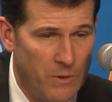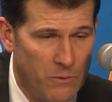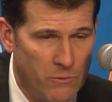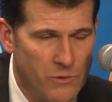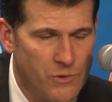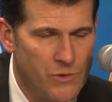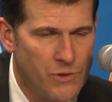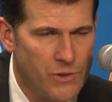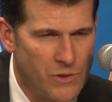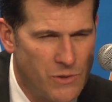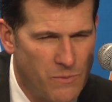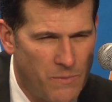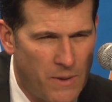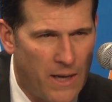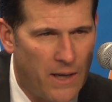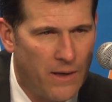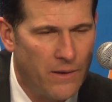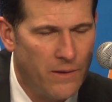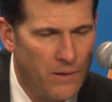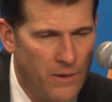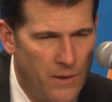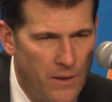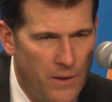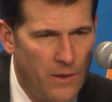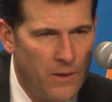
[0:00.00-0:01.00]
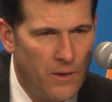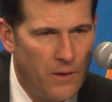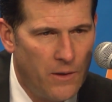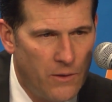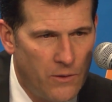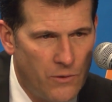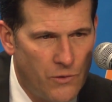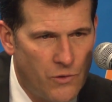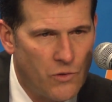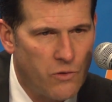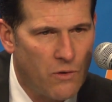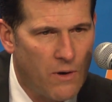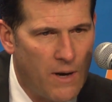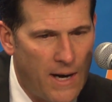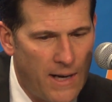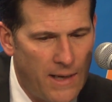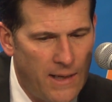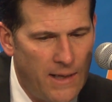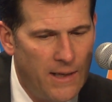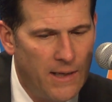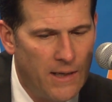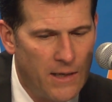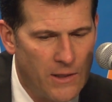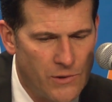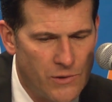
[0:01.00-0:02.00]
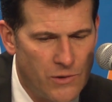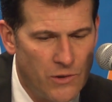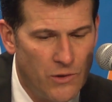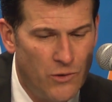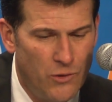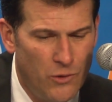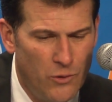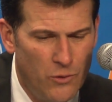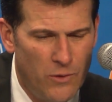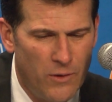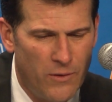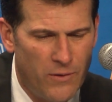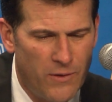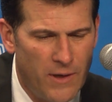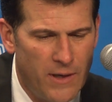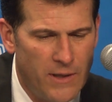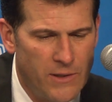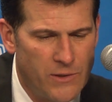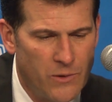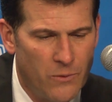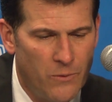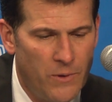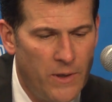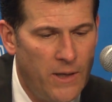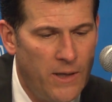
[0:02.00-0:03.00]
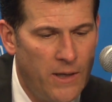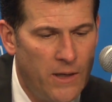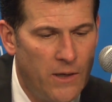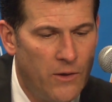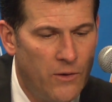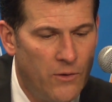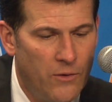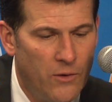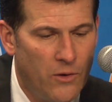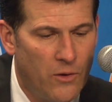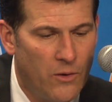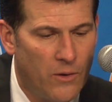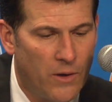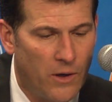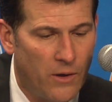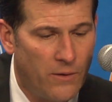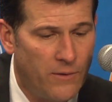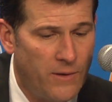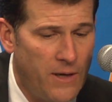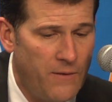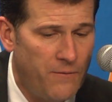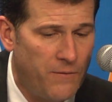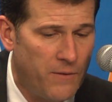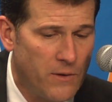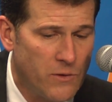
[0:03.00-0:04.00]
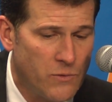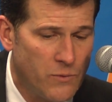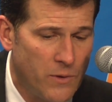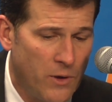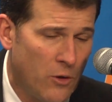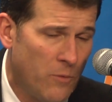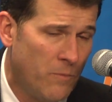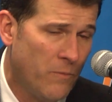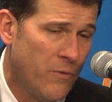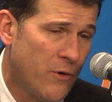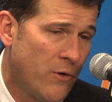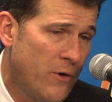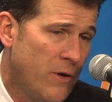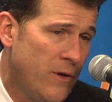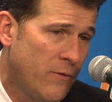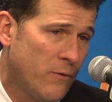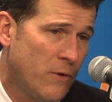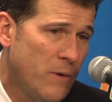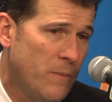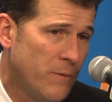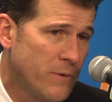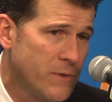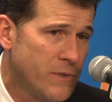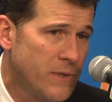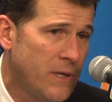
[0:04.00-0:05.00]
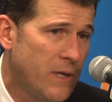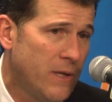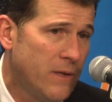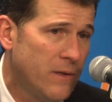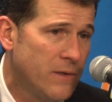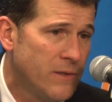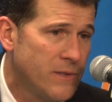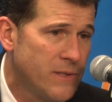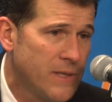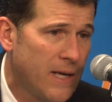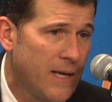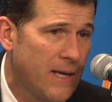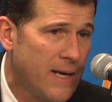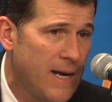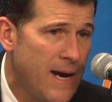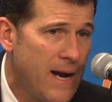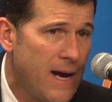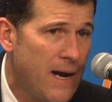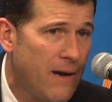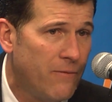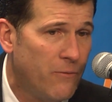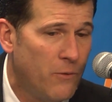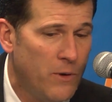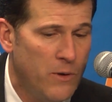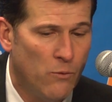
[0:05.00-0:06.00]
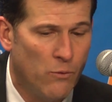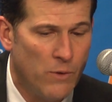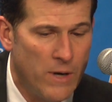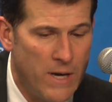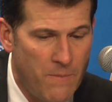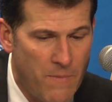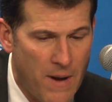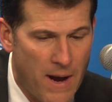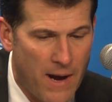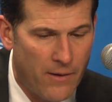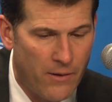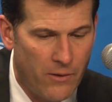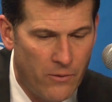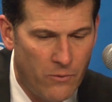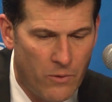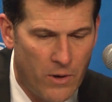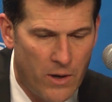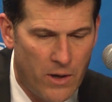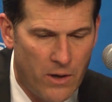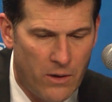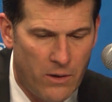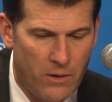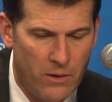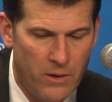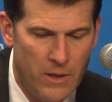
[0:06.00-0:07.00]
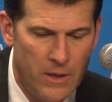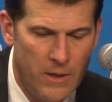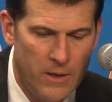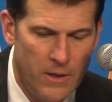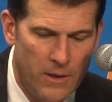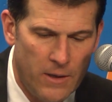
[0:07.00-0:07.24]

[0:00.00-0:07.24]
It was just about trying to get us to do the things that we needed to do. And our defense, we held them 33% in the second half. We rebounded well.